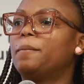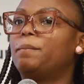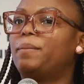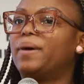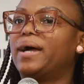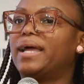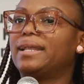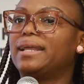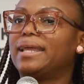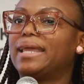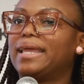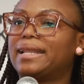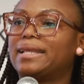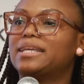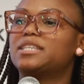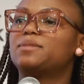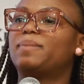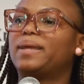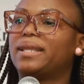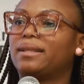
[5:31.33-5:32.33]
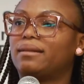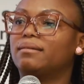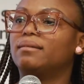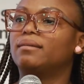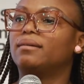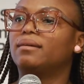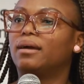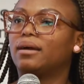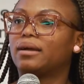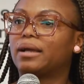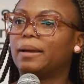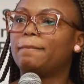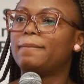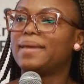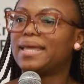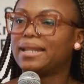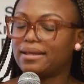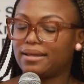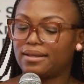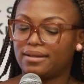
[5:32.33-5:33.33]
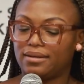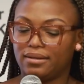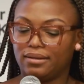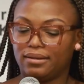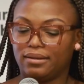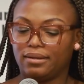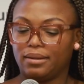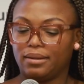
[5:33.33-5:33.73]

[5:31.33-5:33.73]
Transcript: but it has been committed